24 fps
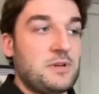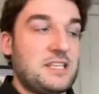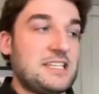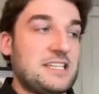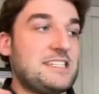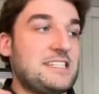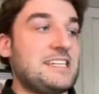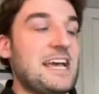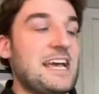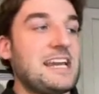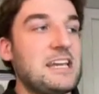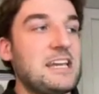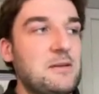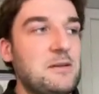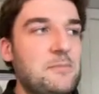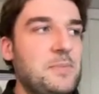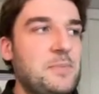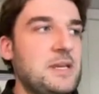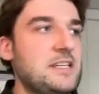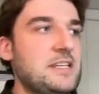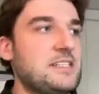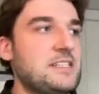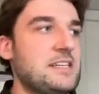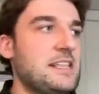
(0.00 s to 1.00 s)
But the second
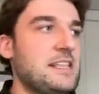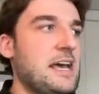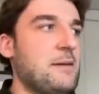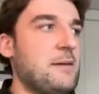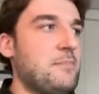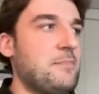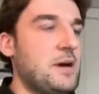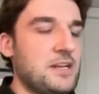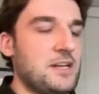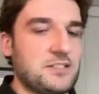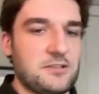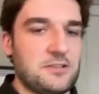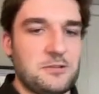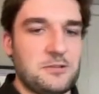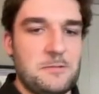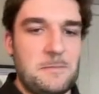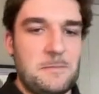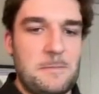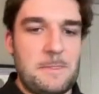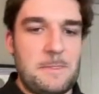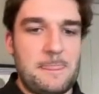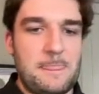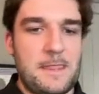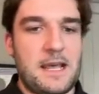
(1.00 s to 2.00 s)
piece to that
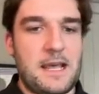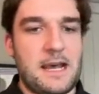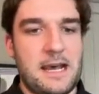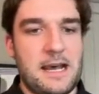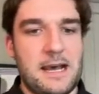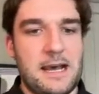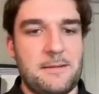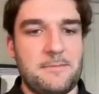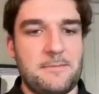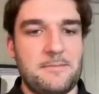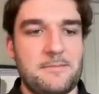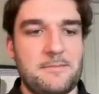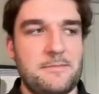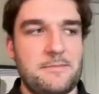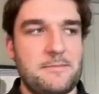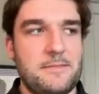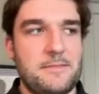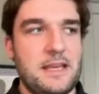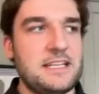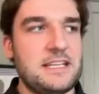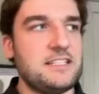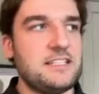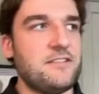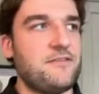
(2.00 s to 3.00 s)
puzzle
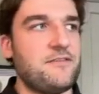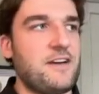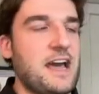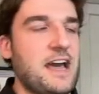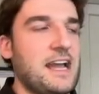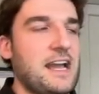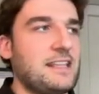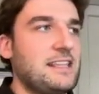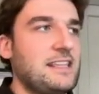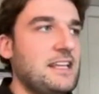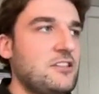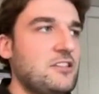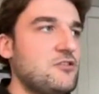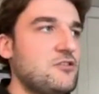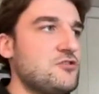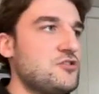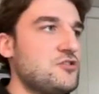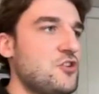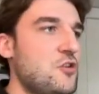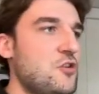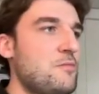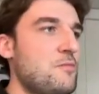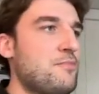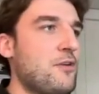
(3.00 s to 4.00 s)
is the fact that
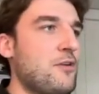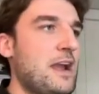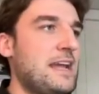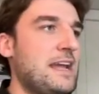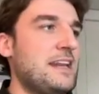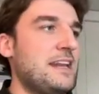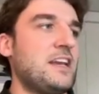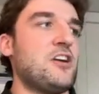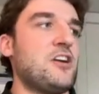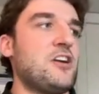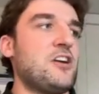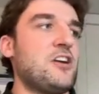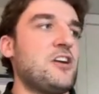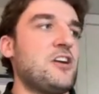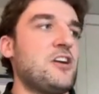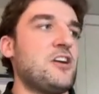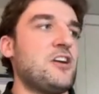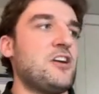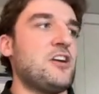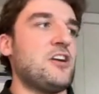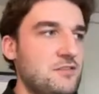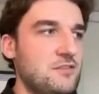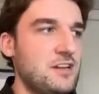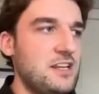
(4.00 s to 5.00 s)
there's no branding
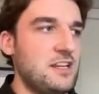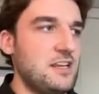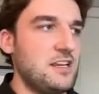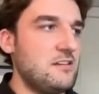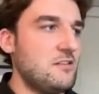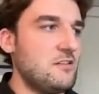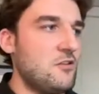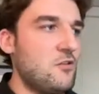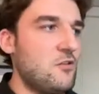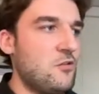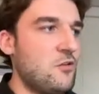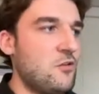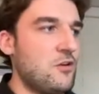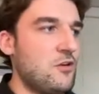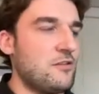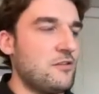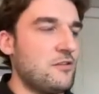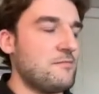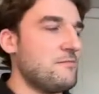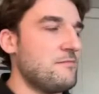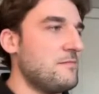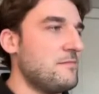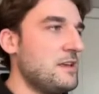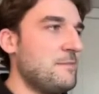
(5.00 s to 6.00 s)
opportunity
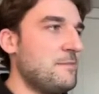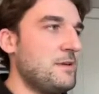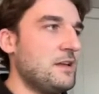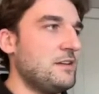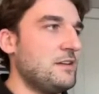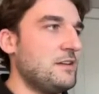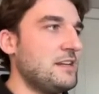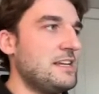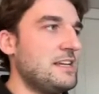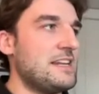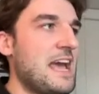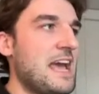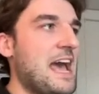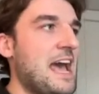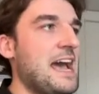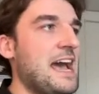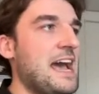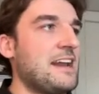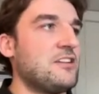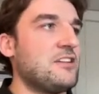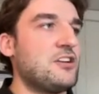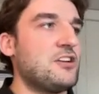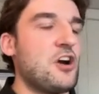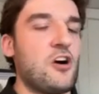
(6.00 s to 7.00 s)
or the ability to
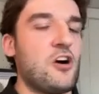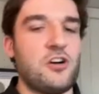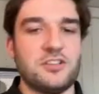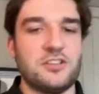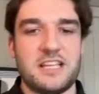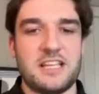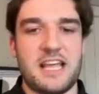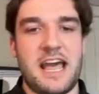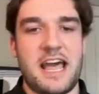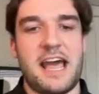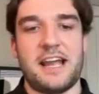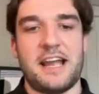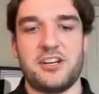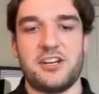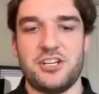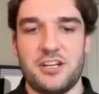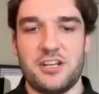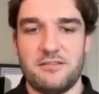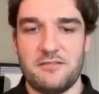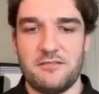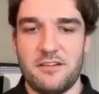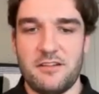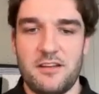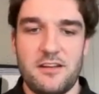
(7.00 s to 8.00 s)
add calls to
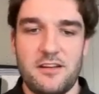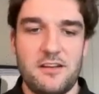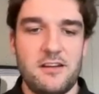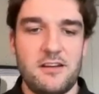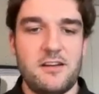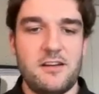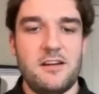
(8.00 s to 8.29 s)
action